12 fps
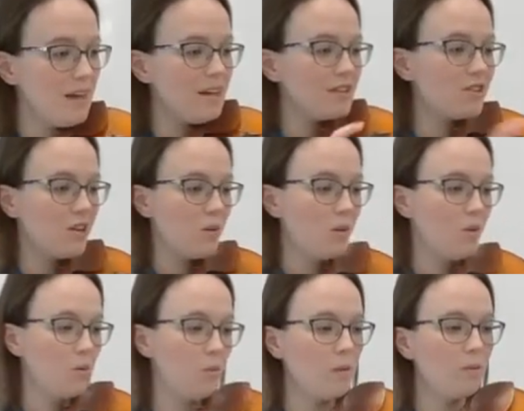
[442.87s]
So
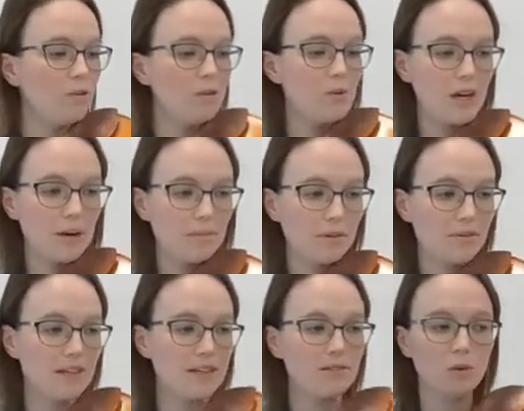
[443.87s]
we will do a couple of
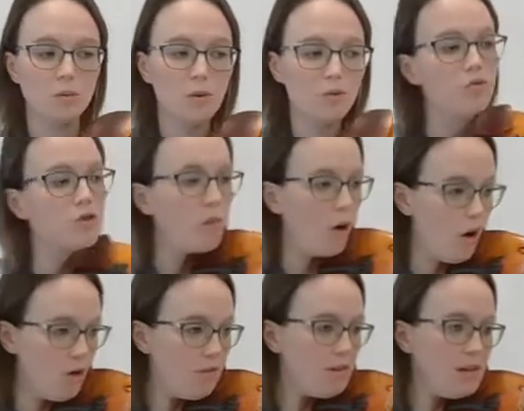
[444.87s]
these. We won't do them
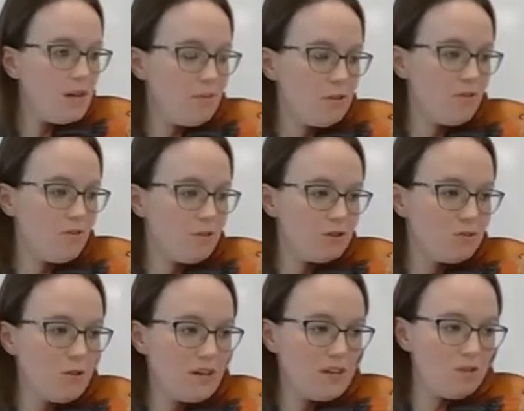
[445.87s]
all, but the first
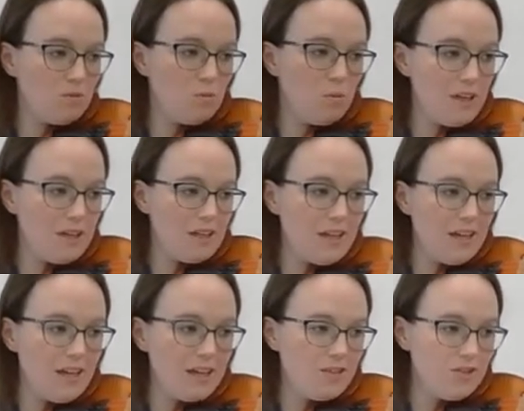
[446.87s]
one is 1
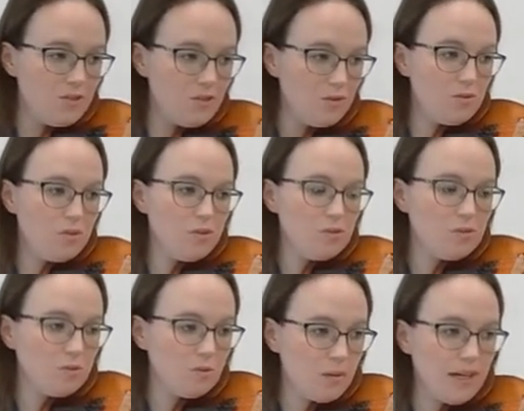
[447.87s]
and 2,
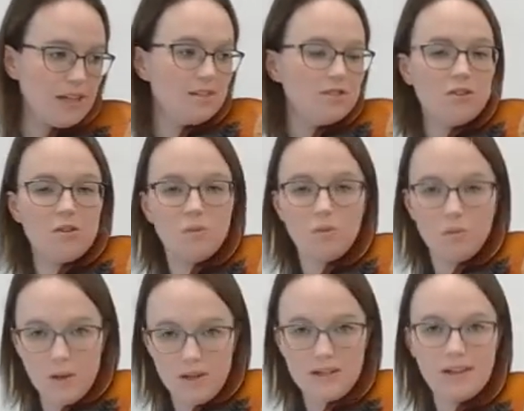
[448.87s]
rest.
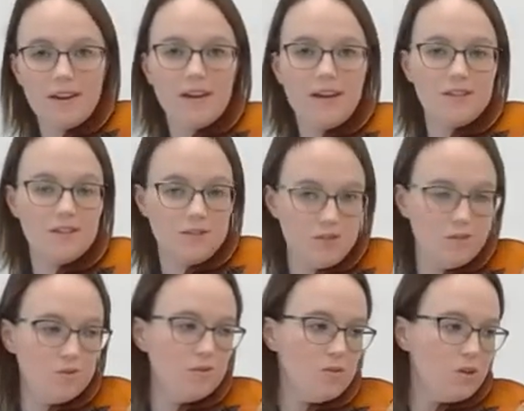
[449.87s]
1 and
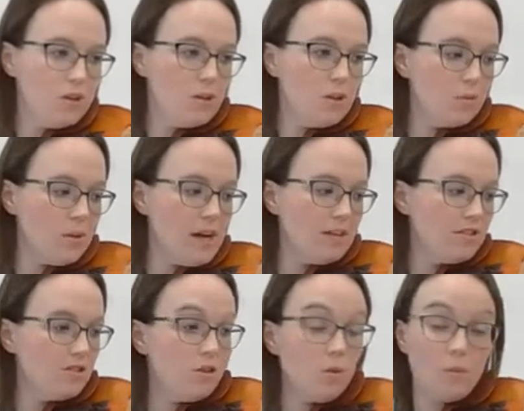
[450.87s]
2,
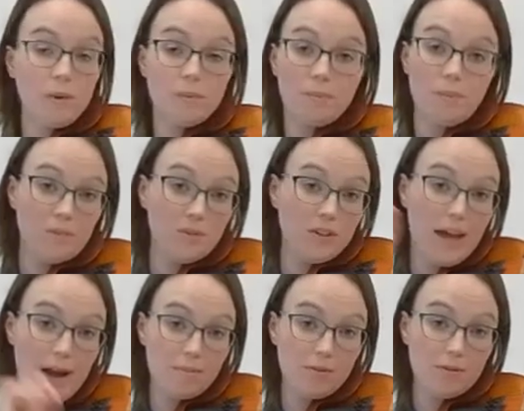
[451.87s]
rest. So we
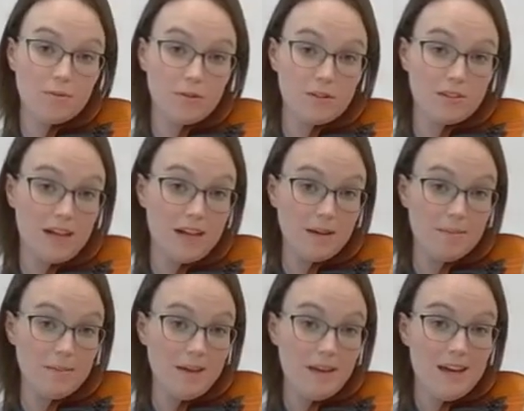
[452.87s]
tap the first
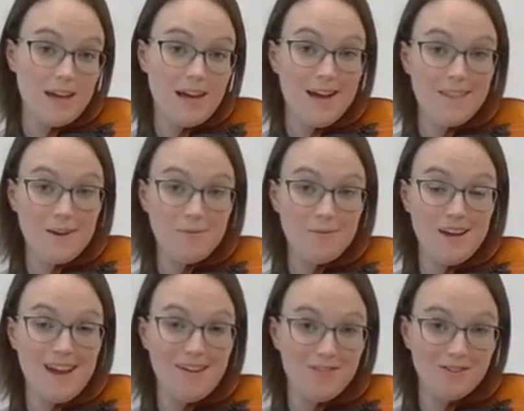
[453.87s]
time, and then we
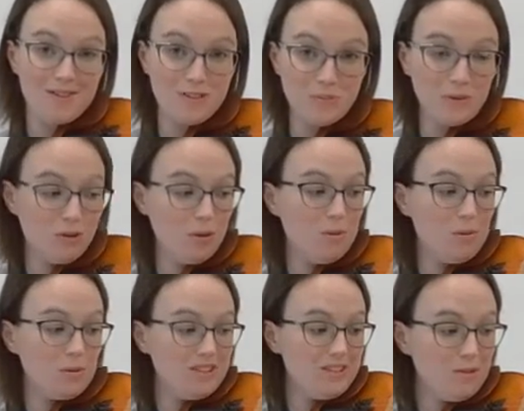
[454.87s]
have the super glue, but
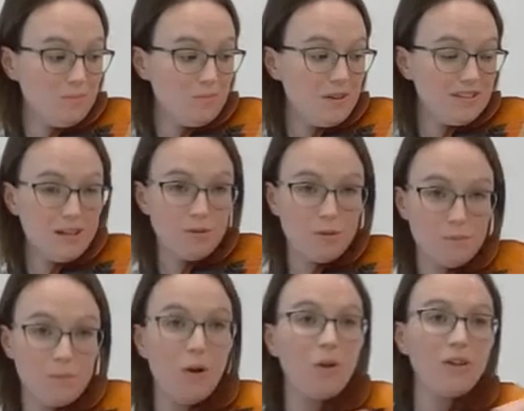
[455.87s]
it's like we're
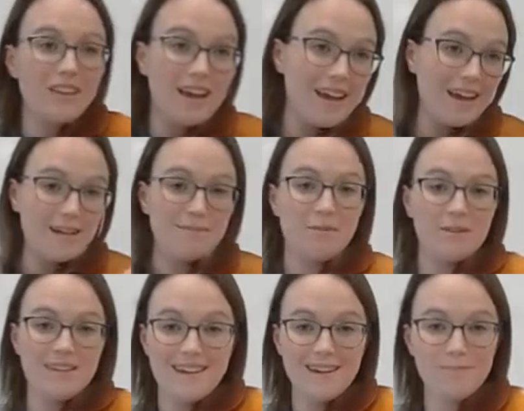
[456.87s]
pulling that hand, but we
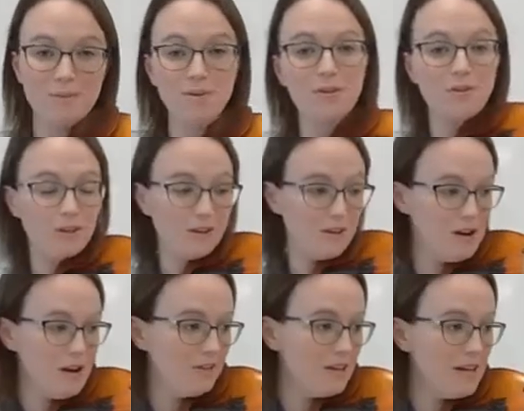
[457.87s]
can't pull the finger
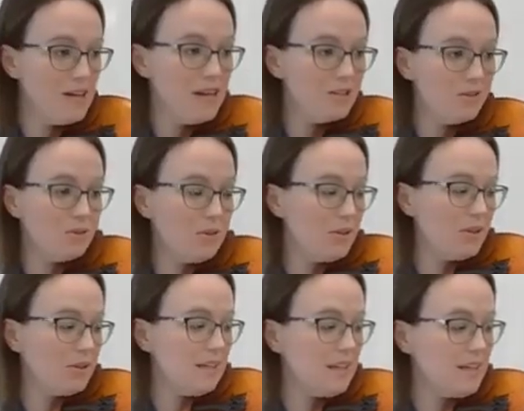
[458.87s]
off. So it's going to
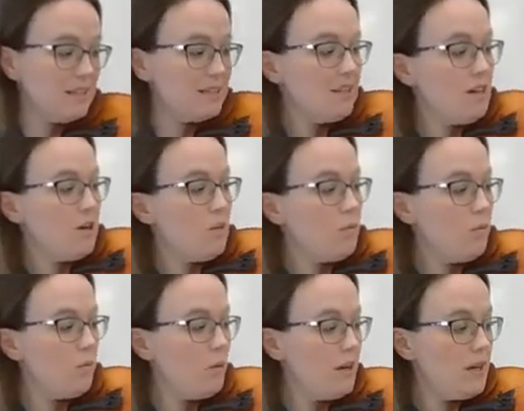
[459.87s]
look like this.
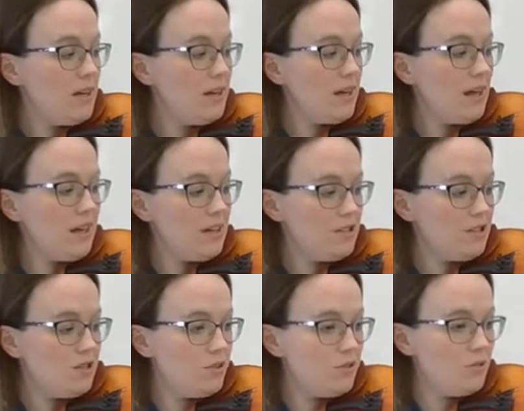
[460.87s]
1 and
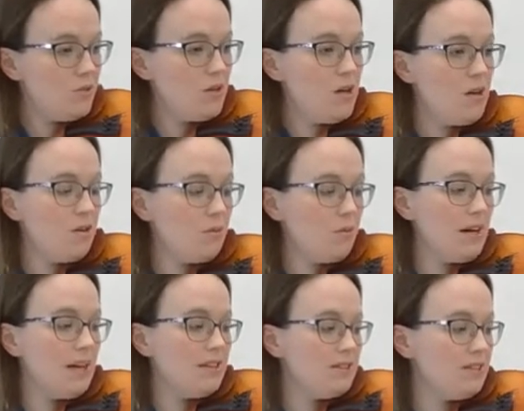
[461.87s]
2,
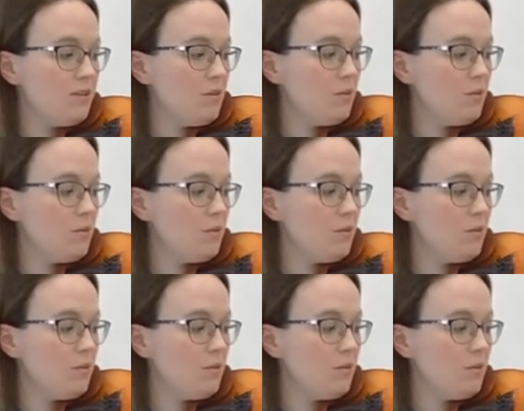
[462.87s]
rest.